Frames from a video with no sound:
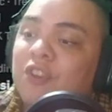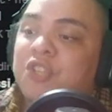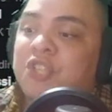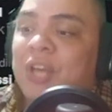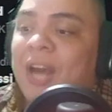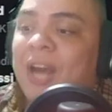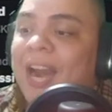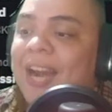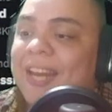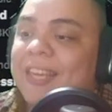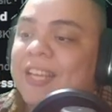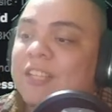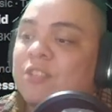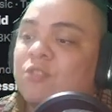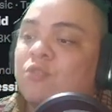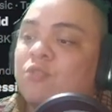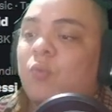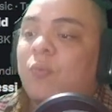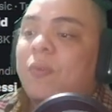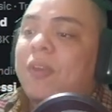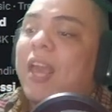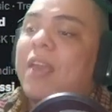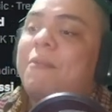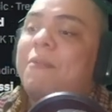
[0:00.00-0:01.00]
charges to
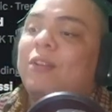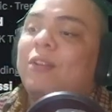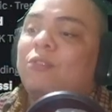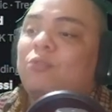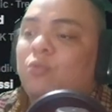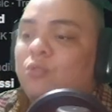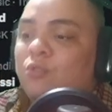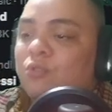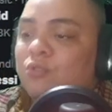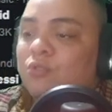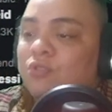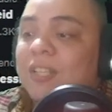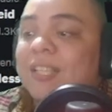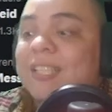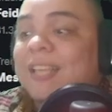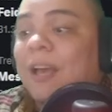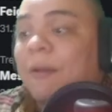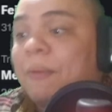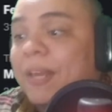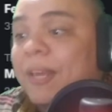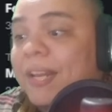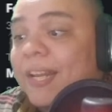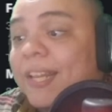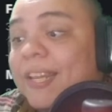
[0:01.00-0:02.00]
be able to use this
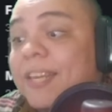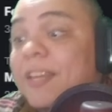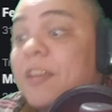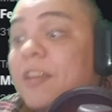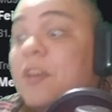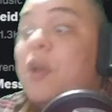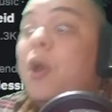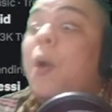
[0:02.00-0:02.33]
ability.